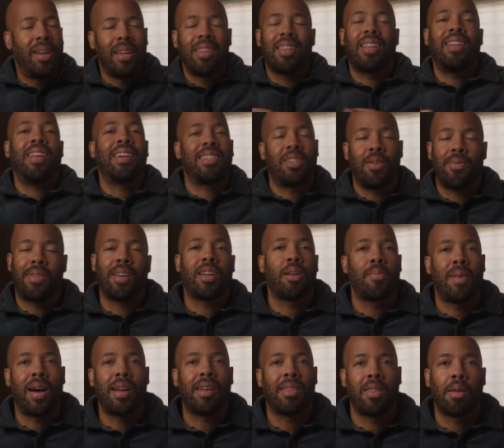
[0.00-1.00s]
the less you think
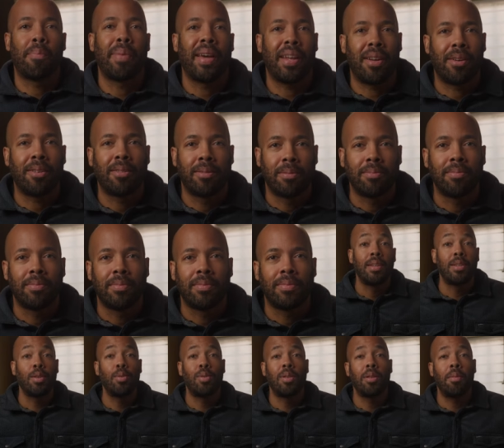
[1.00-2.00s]
about it, the better.
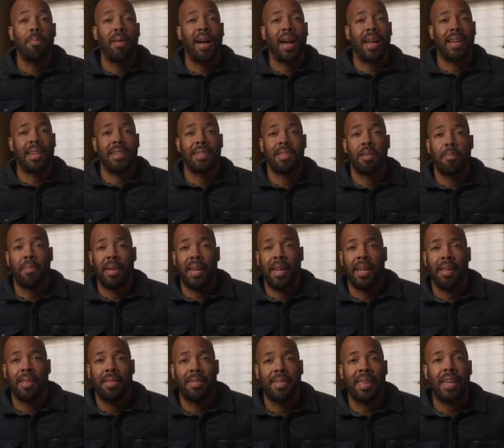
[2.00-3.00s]
Susan Bai is the
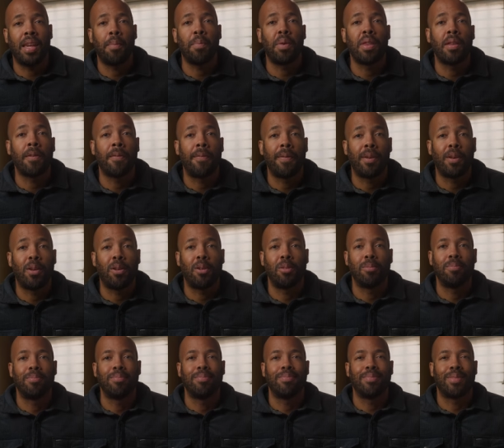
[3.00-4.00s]
main theme of the
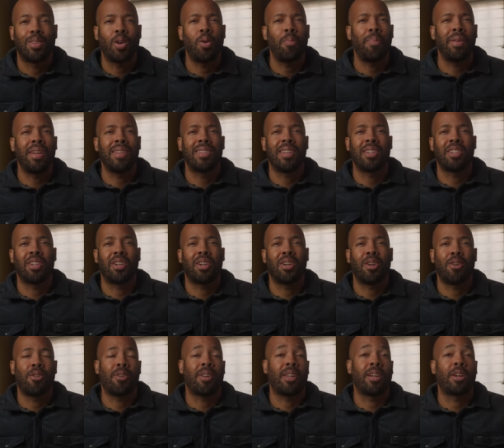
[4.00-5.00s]
film. Don't be in such a
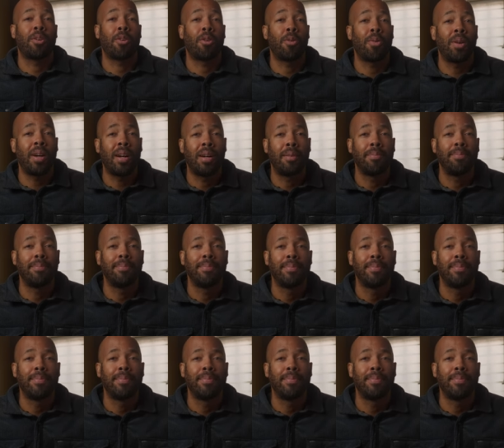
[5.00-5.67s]
hurry to grow up.